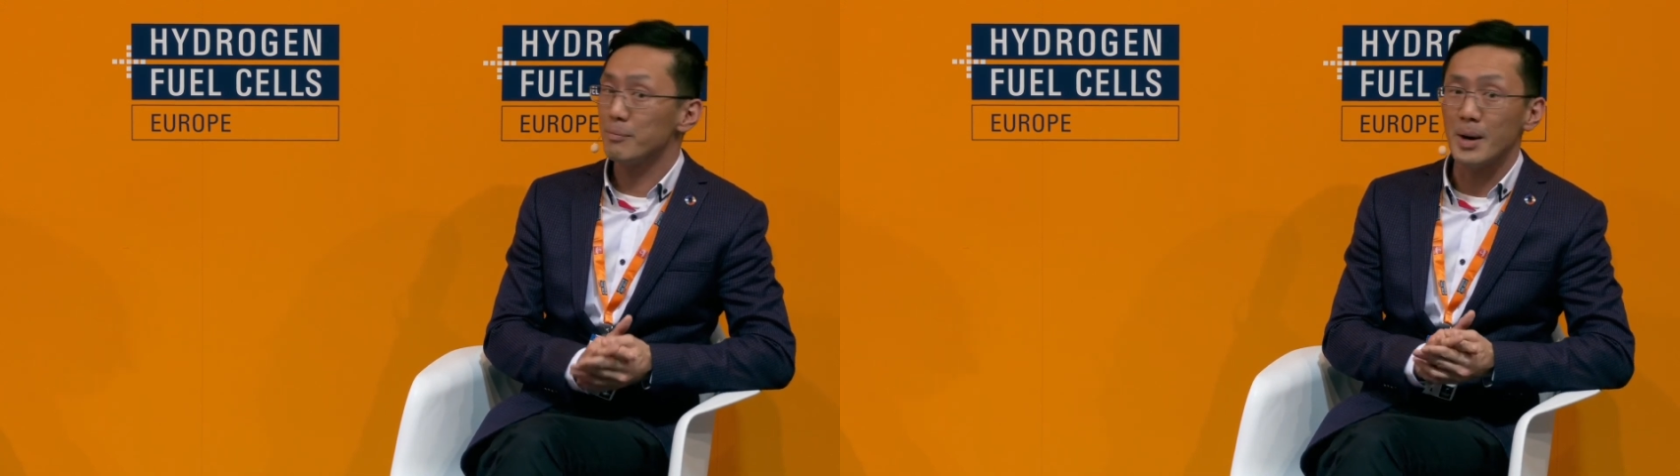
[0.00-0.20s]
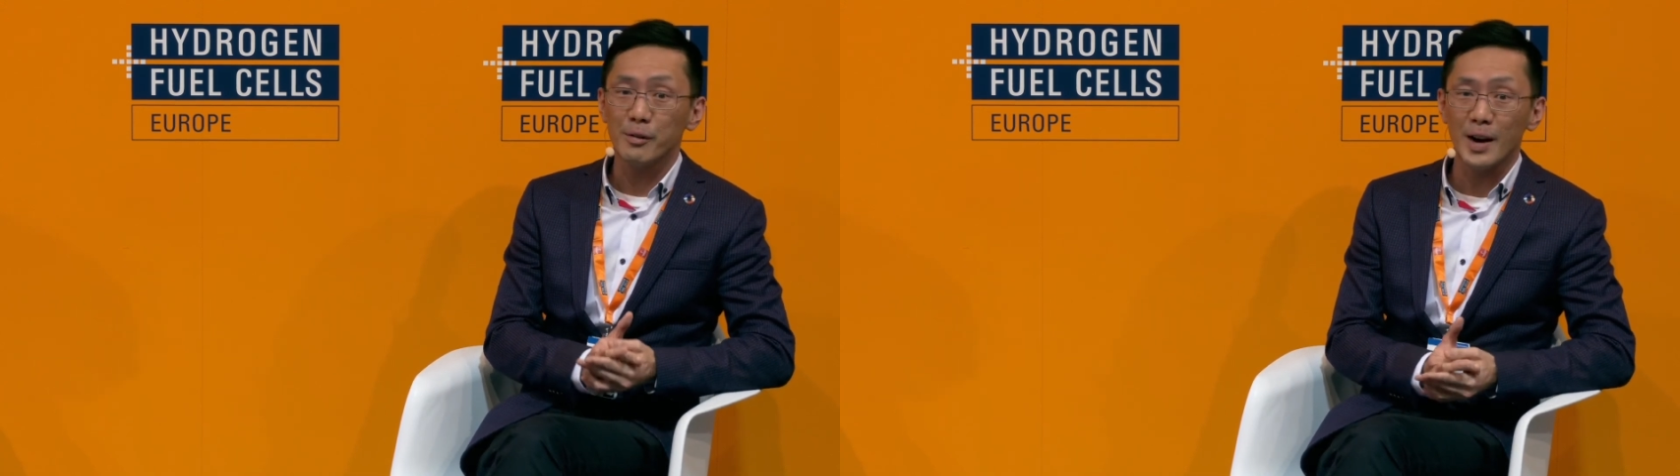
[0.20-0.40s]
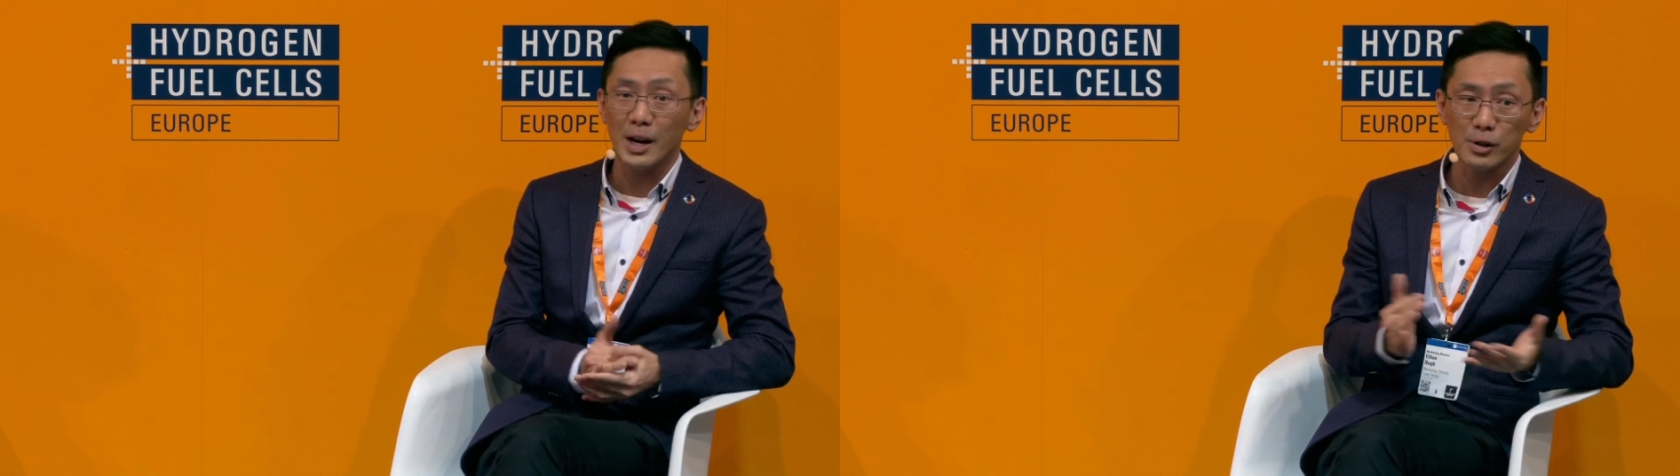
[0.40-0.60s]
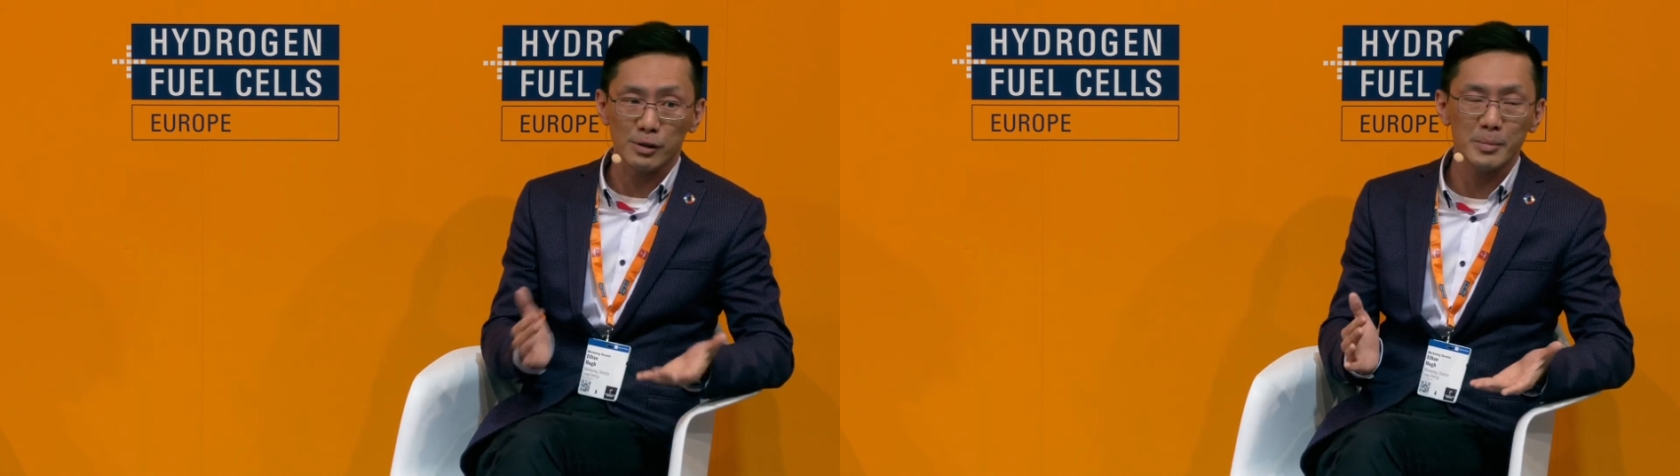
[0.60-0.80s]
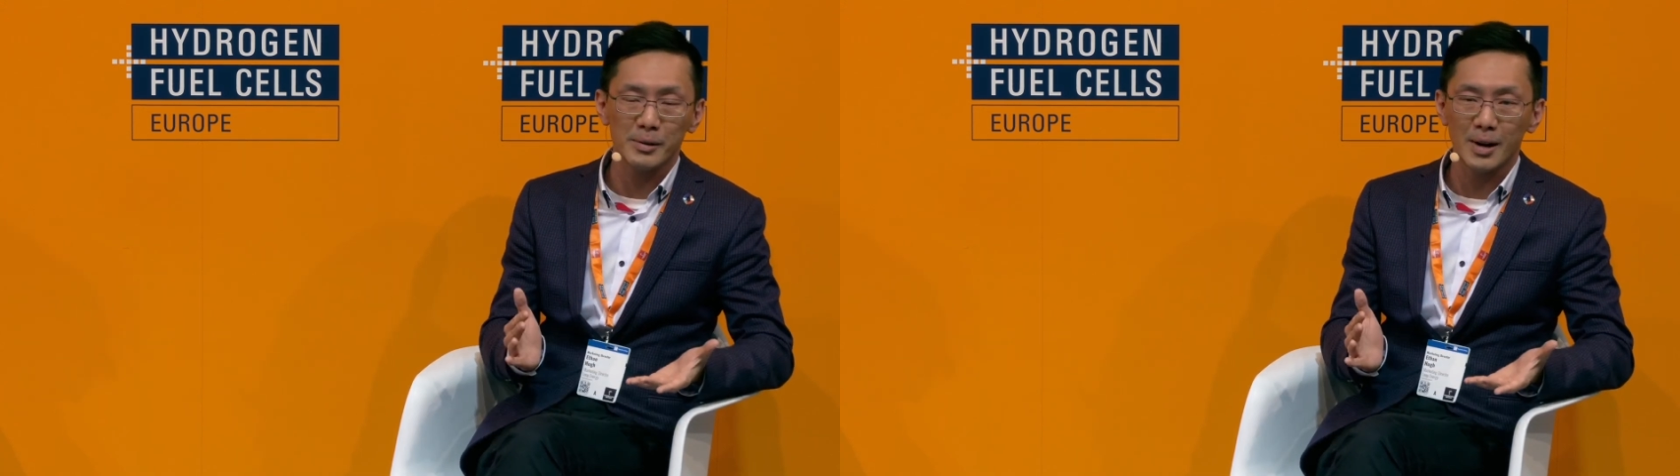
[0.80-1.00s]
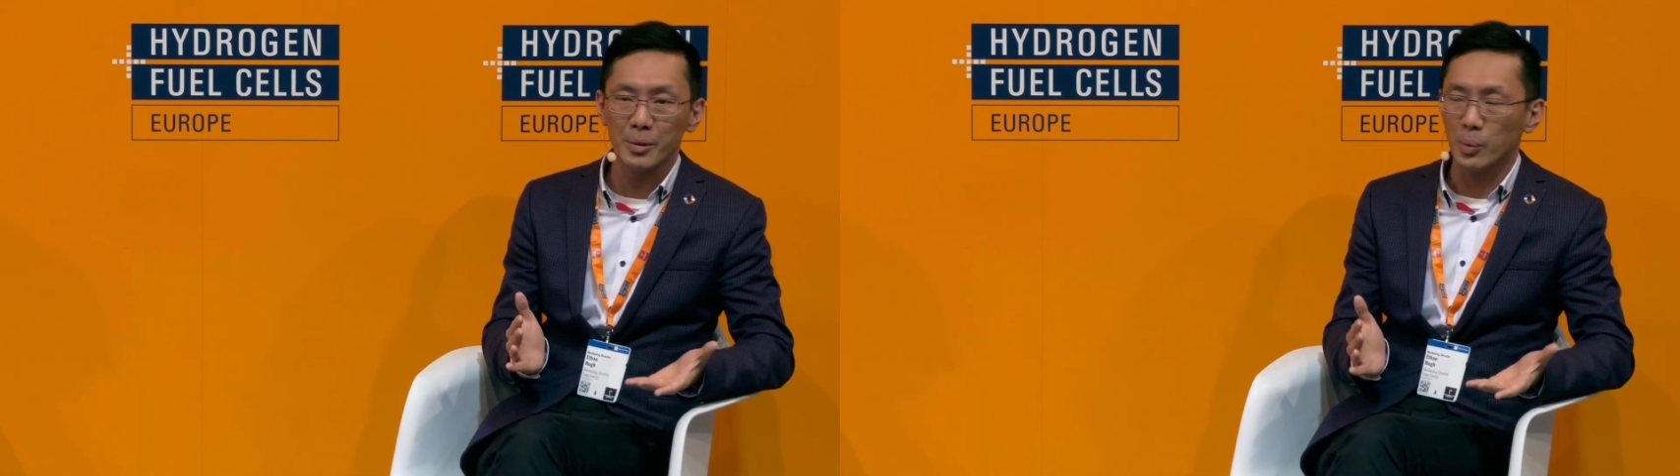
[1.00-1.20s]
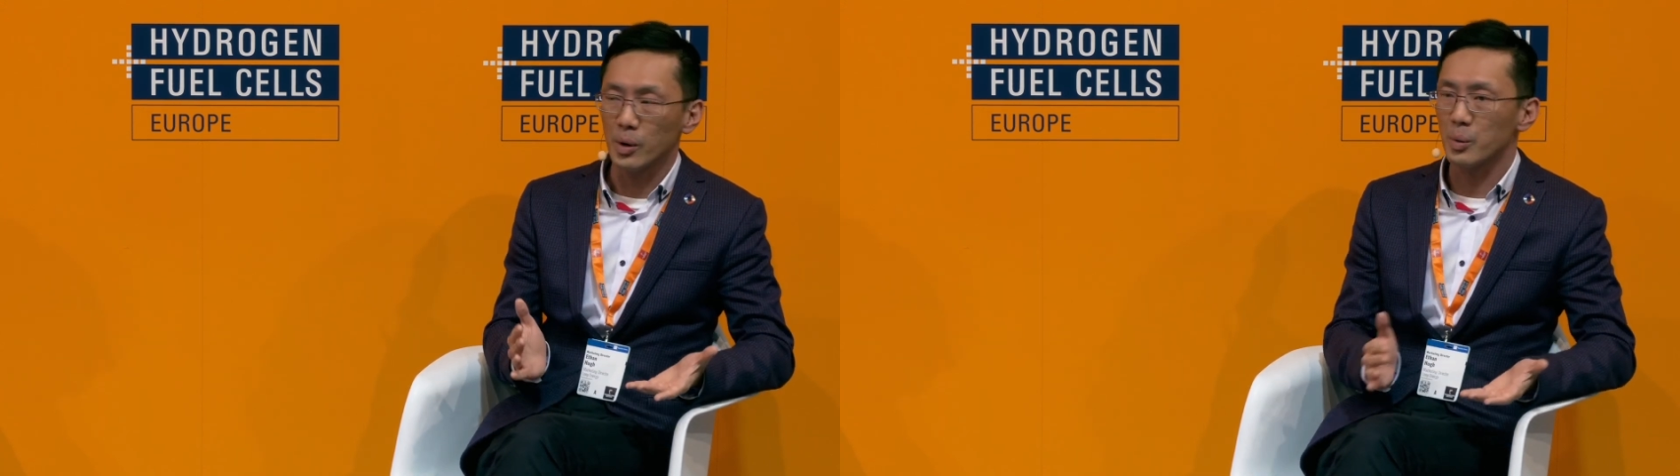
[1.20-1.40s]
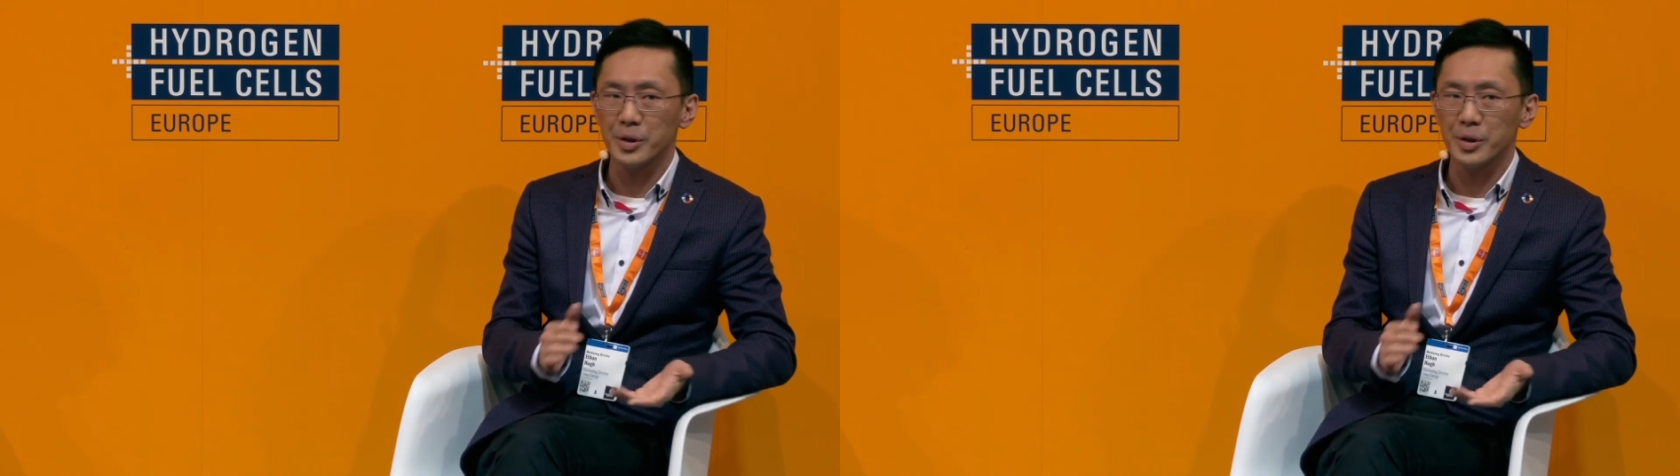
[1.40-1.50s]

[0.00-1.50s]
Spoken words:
manufacturers from around the world,